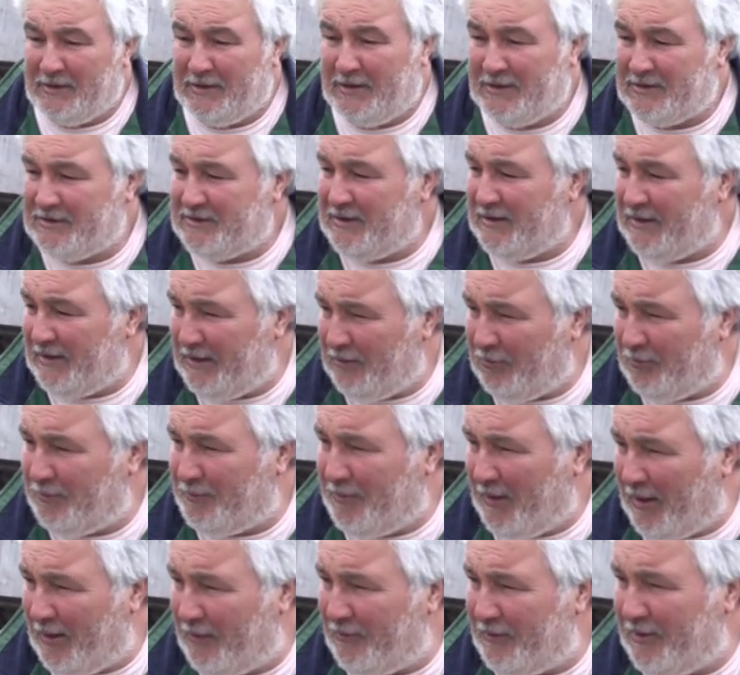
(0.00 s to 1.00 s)
This dear little
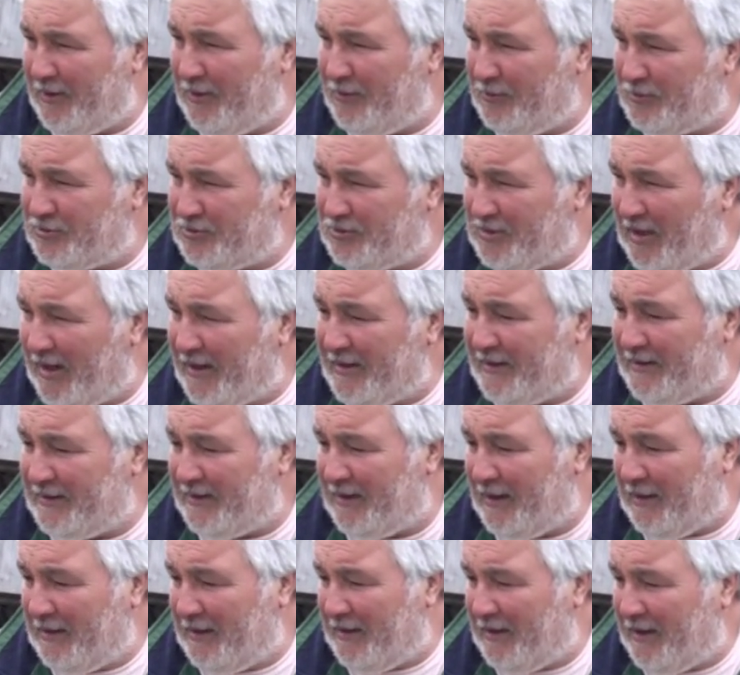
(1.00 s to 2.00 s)
pony who's done
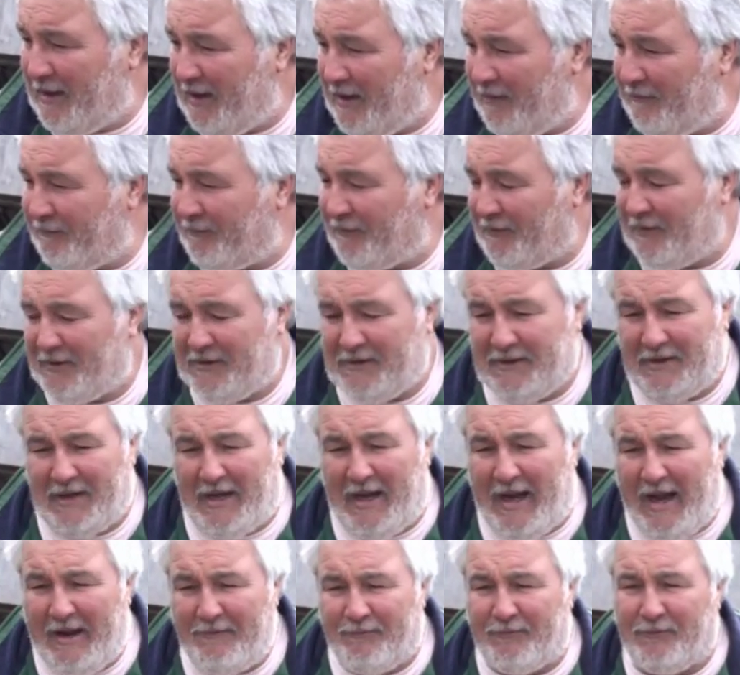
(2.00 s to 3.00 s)
and given
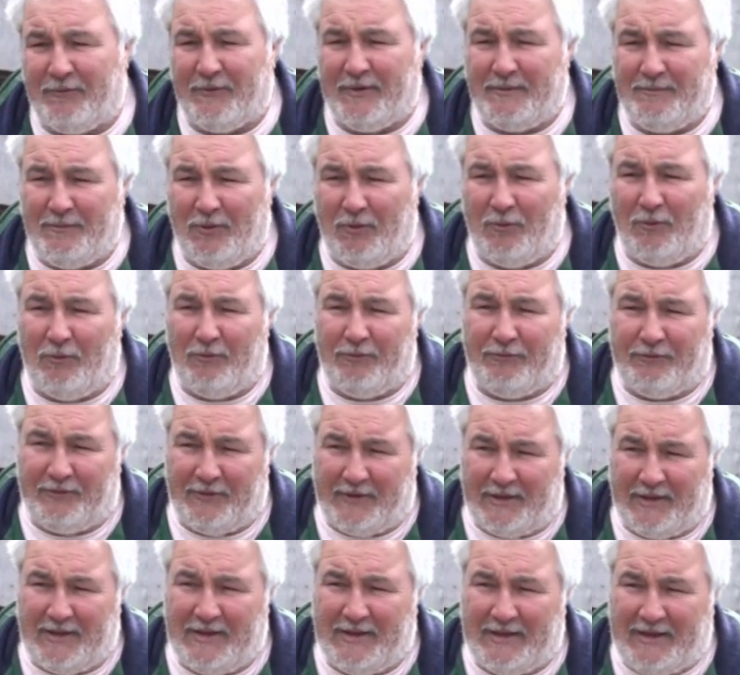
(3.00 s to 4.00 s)
every mortal
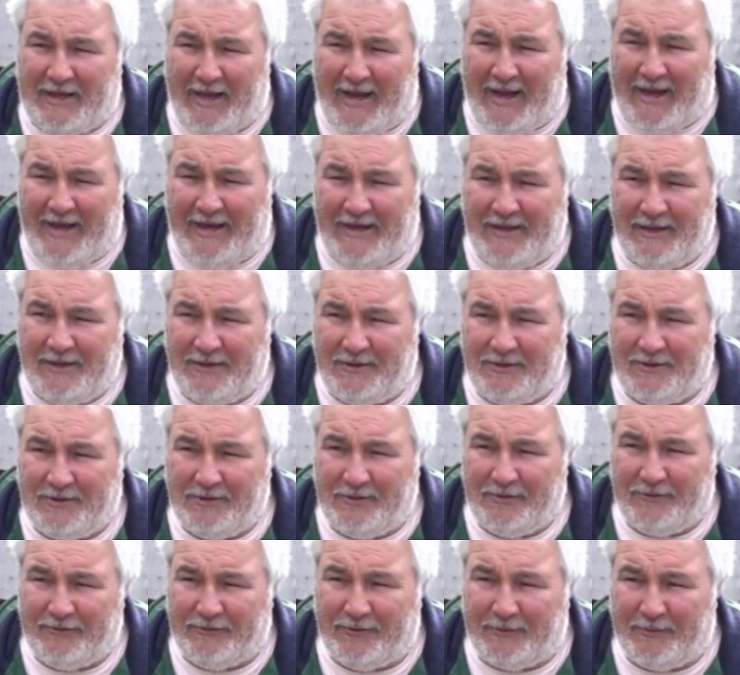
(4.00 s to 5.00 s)
thing he can
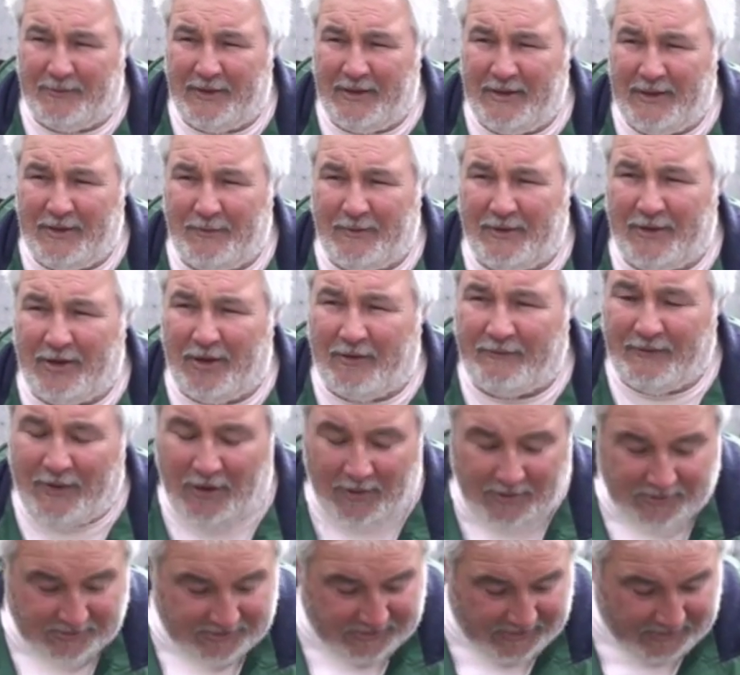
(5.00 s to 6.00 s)
for me when I've
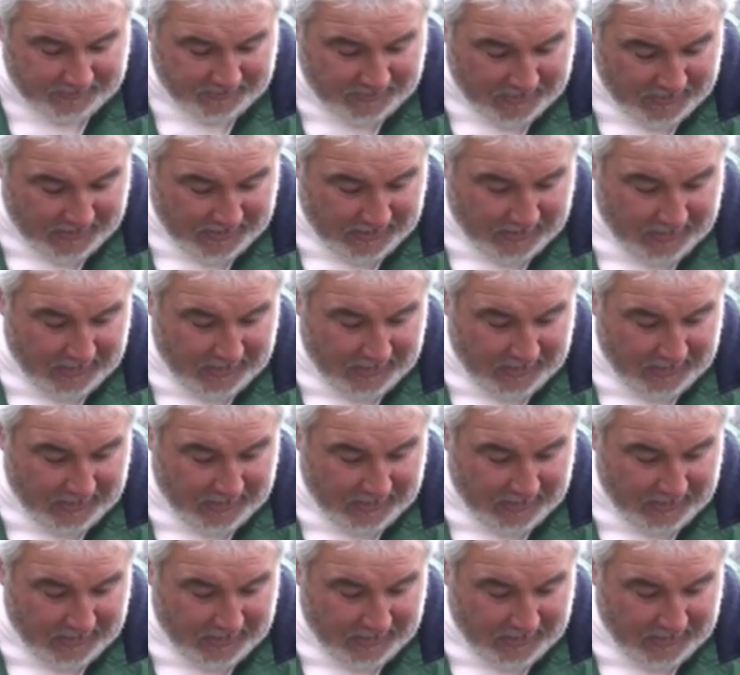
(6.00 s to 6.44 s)
asked him.